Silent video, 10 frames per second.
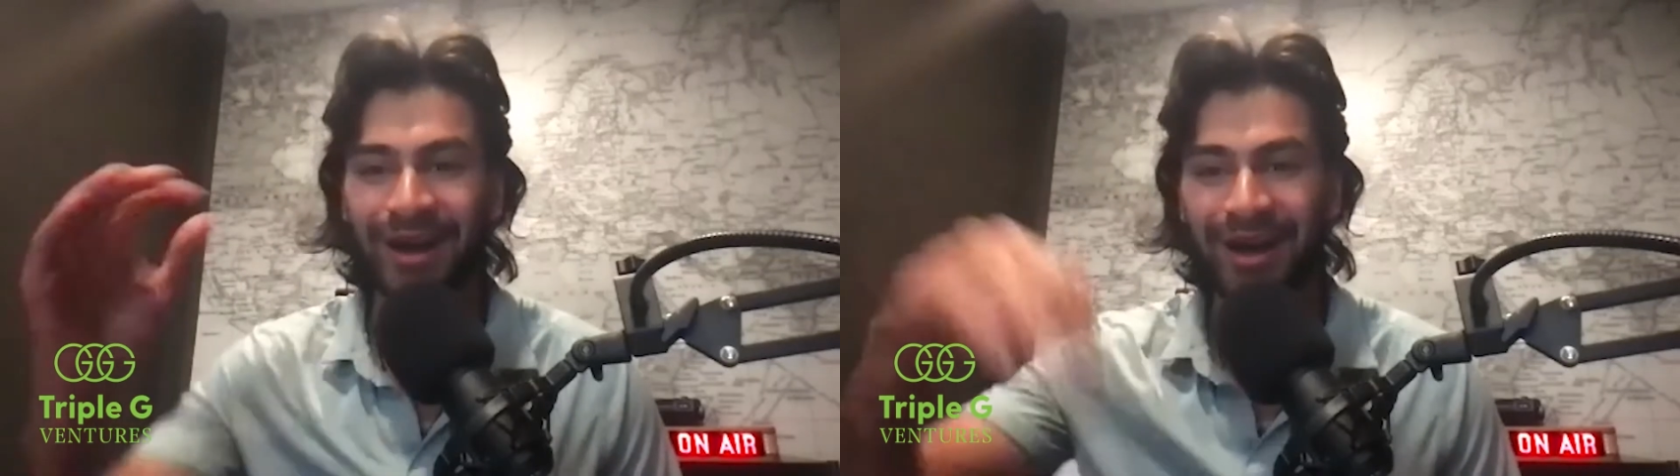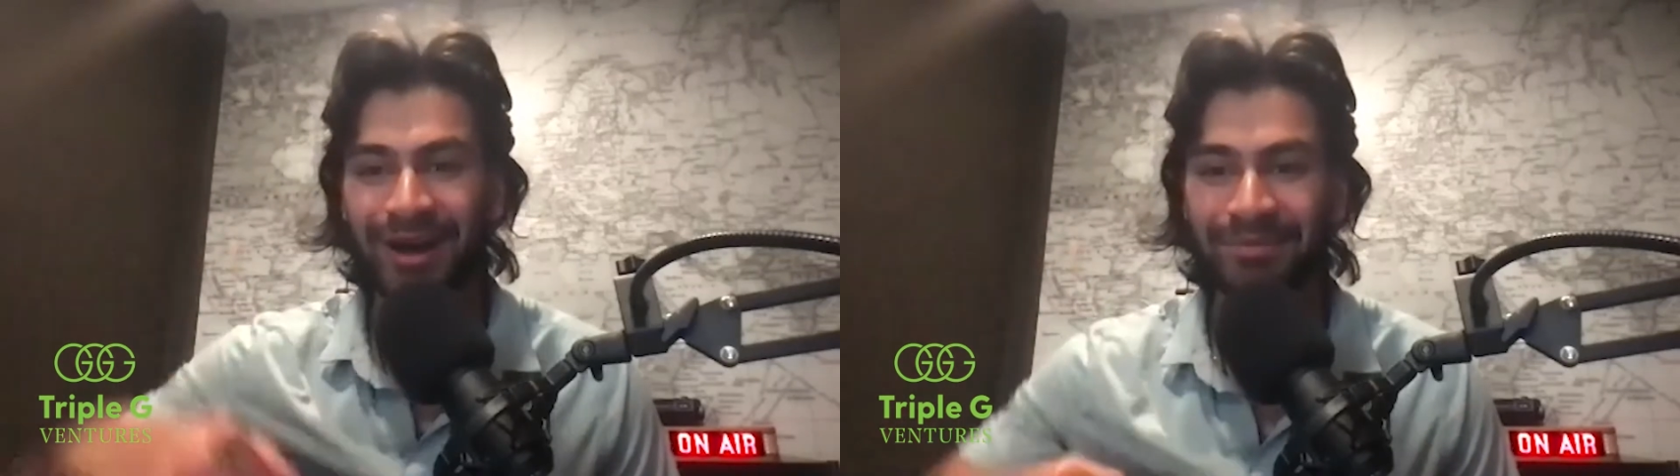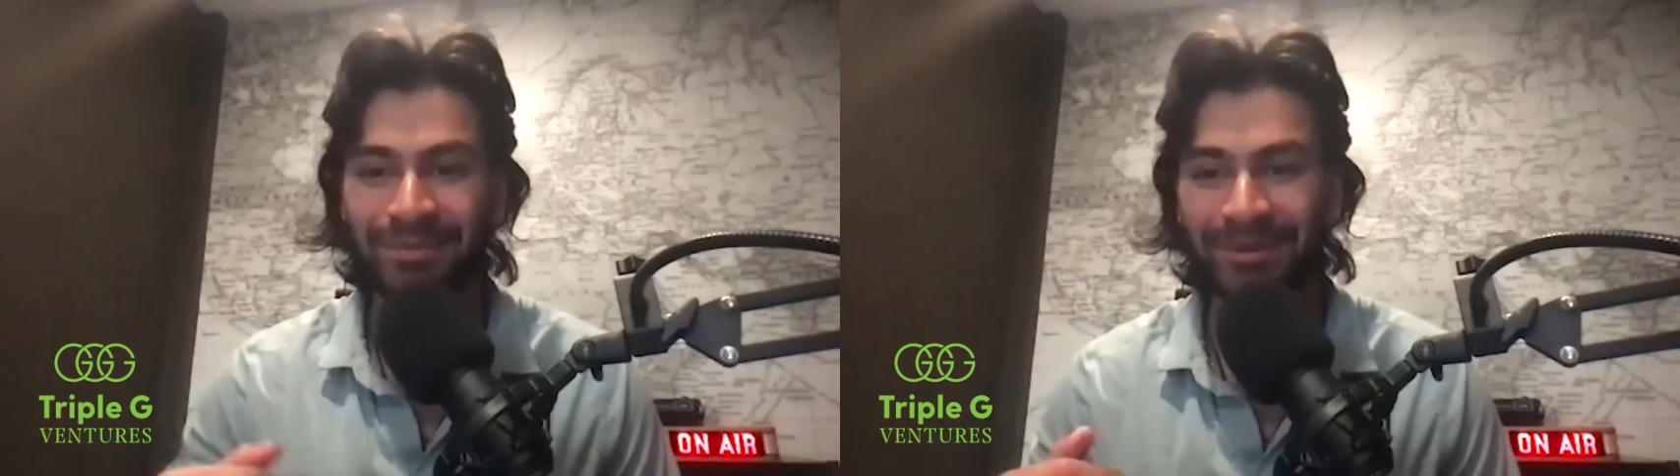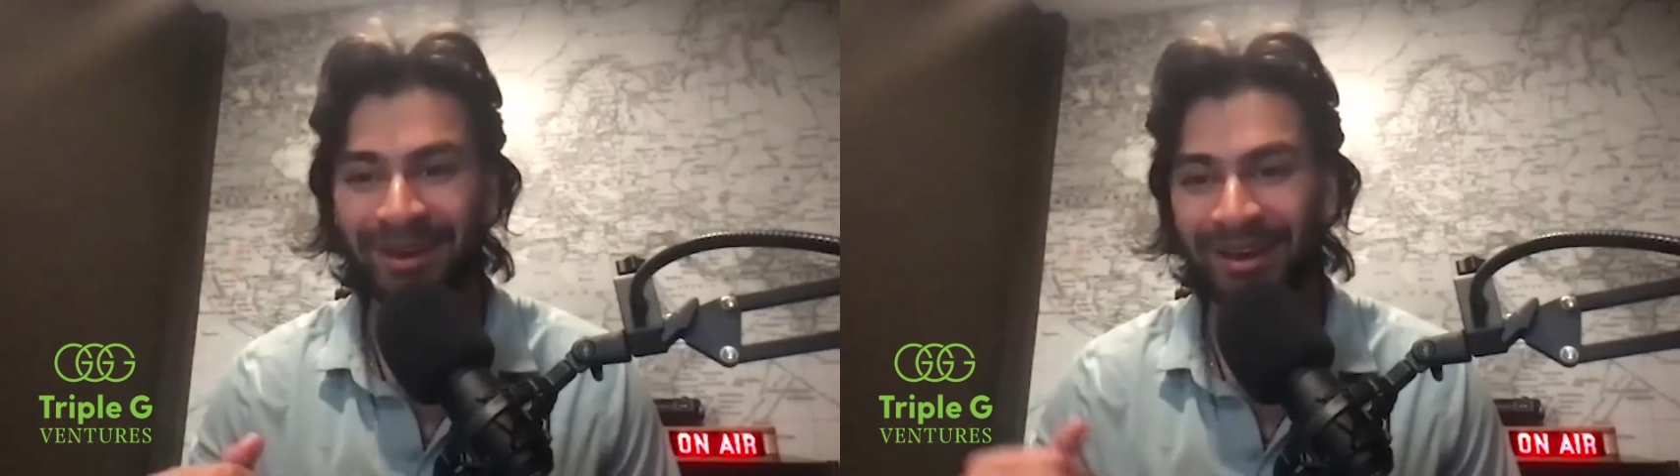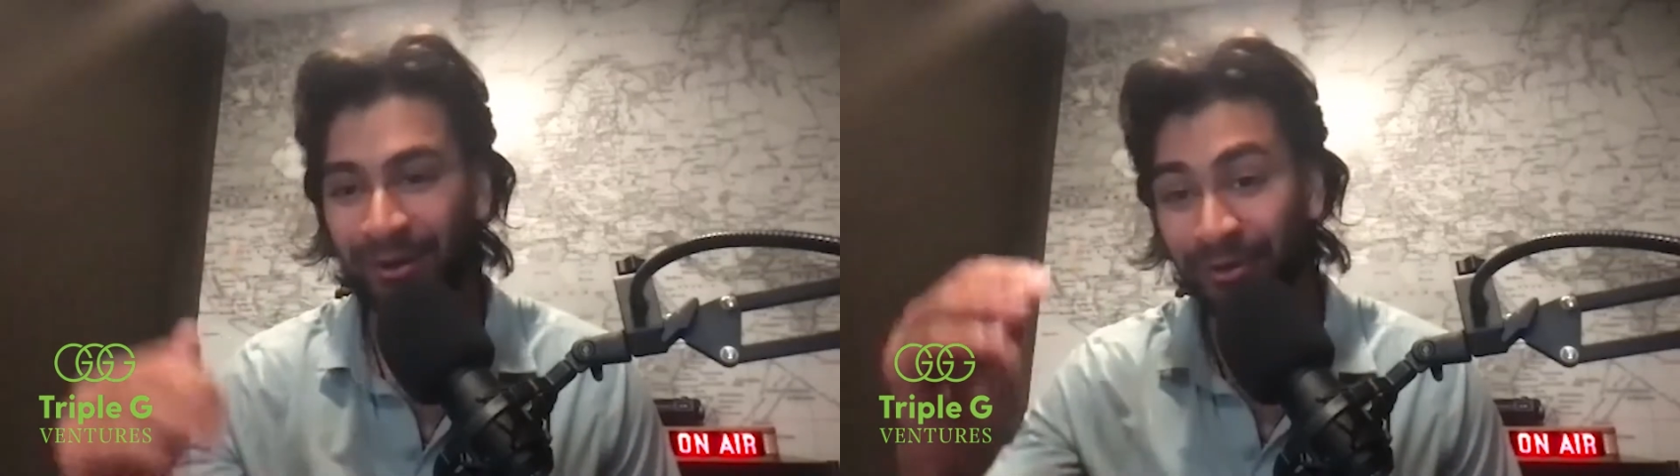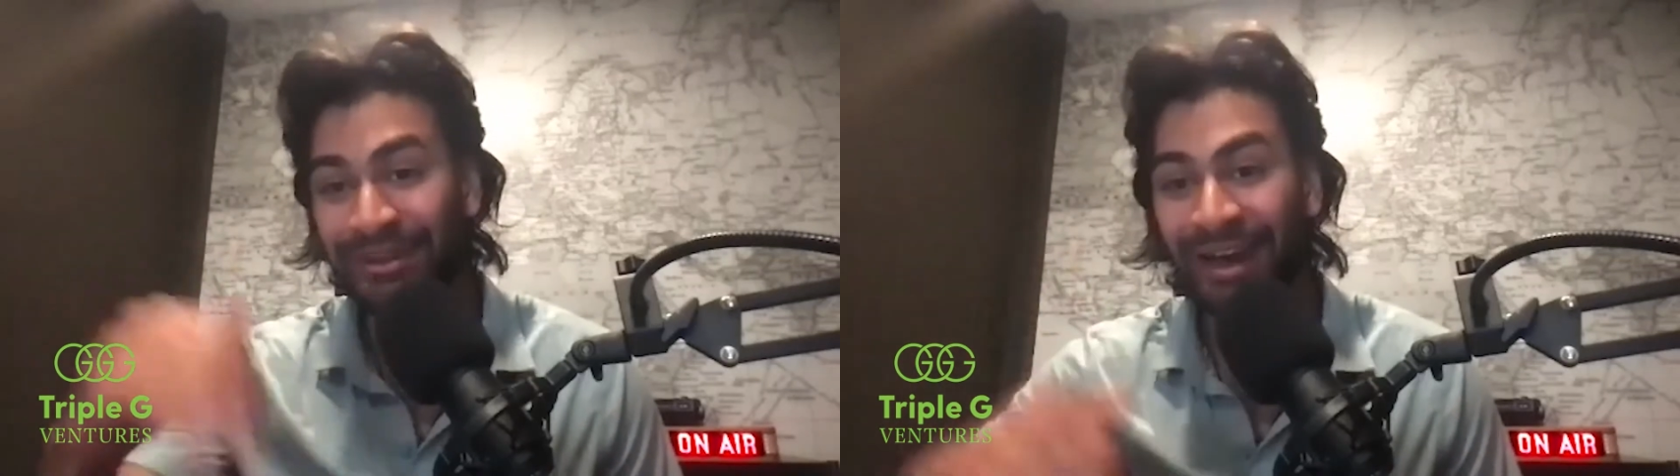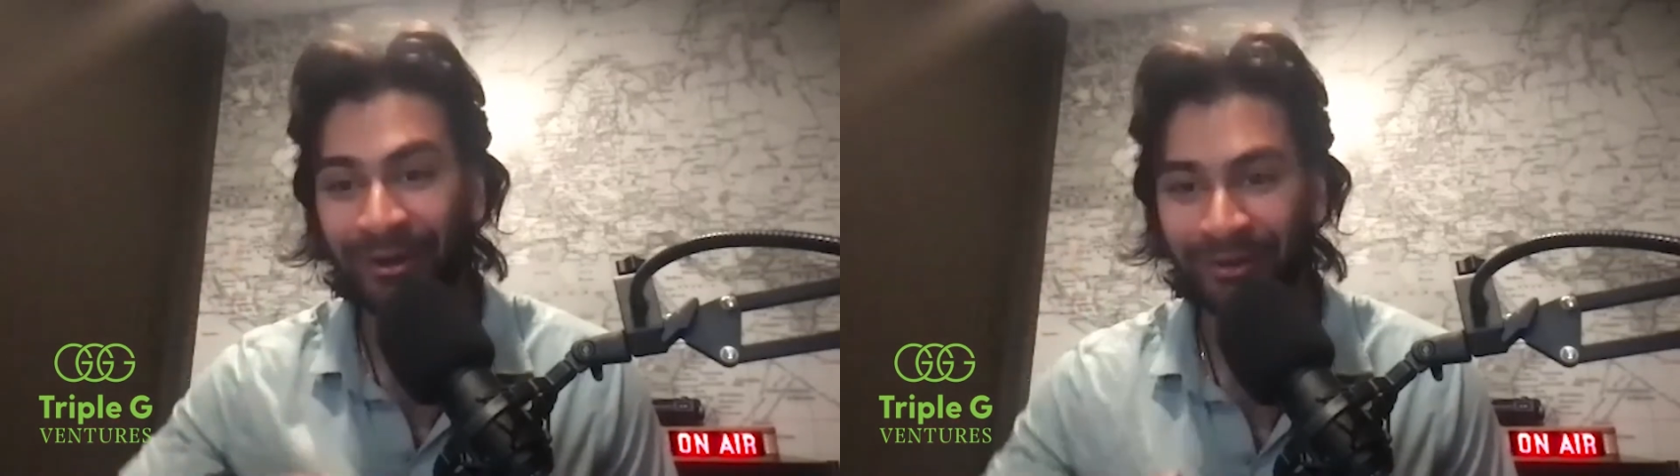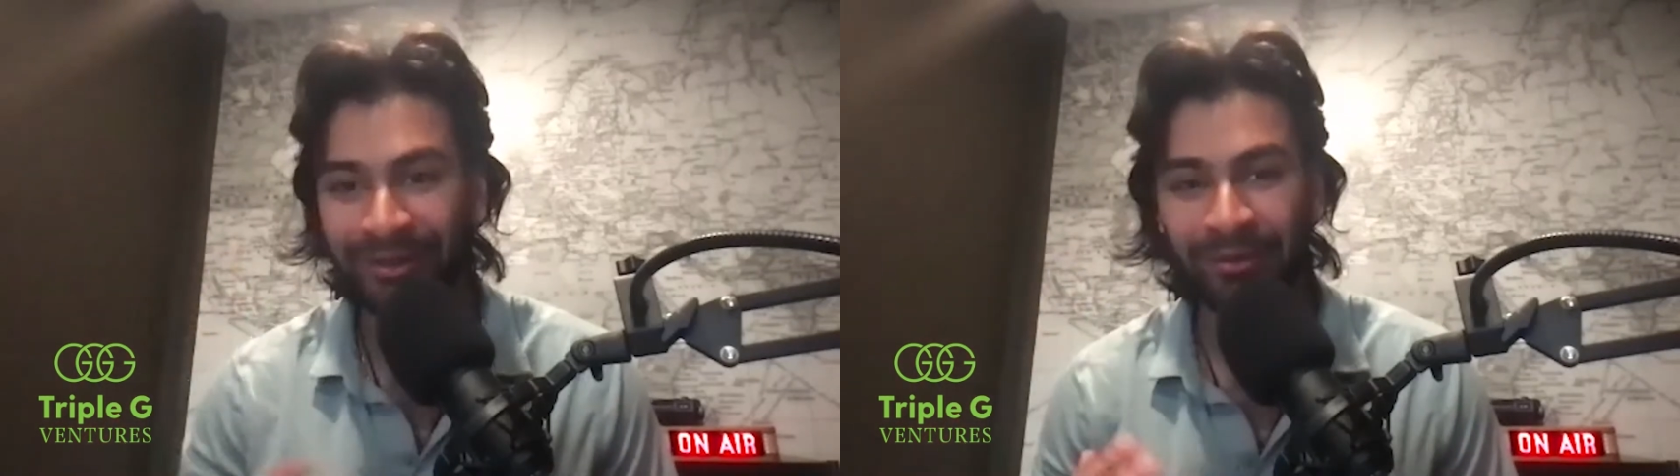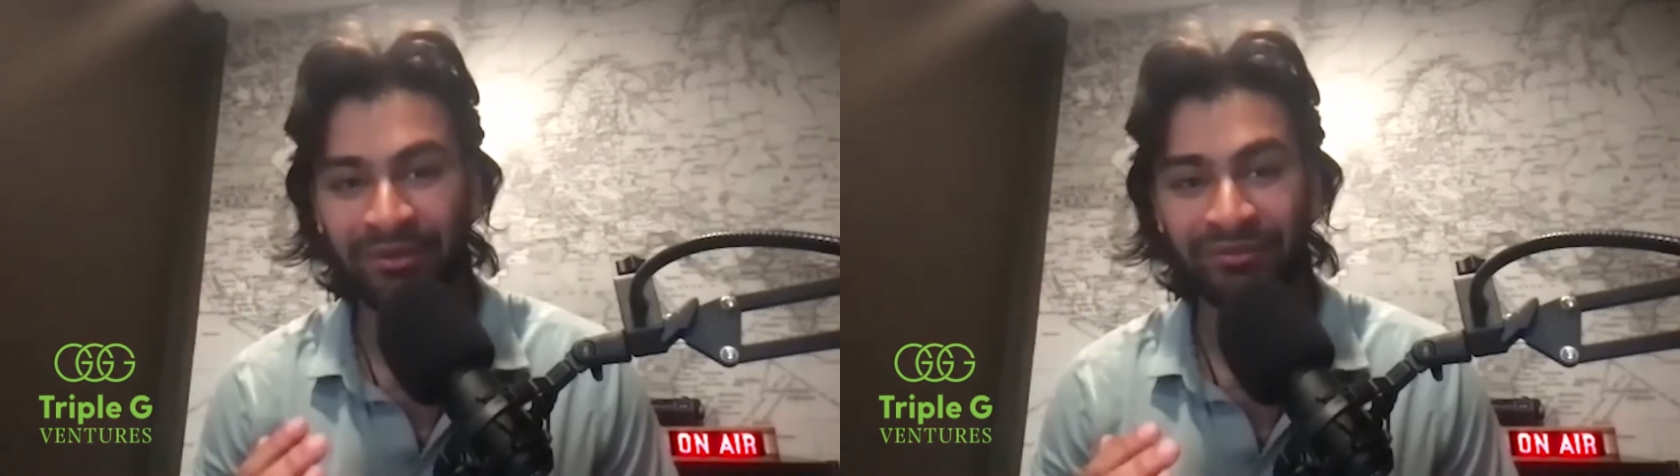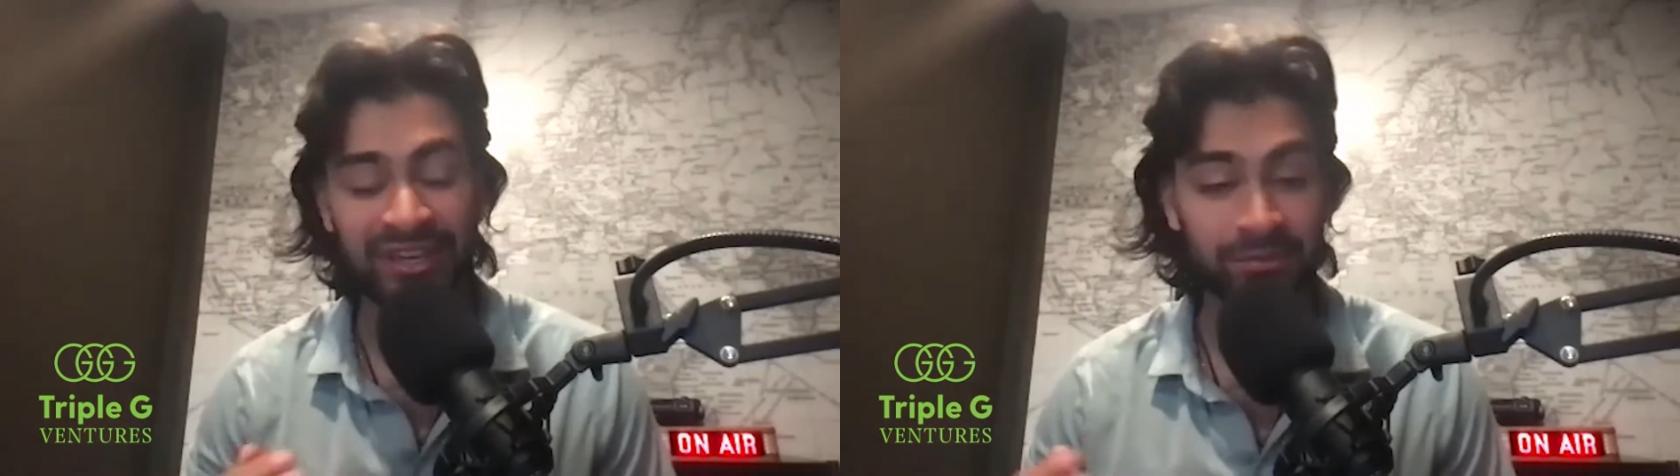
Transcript: up or down that we'd face.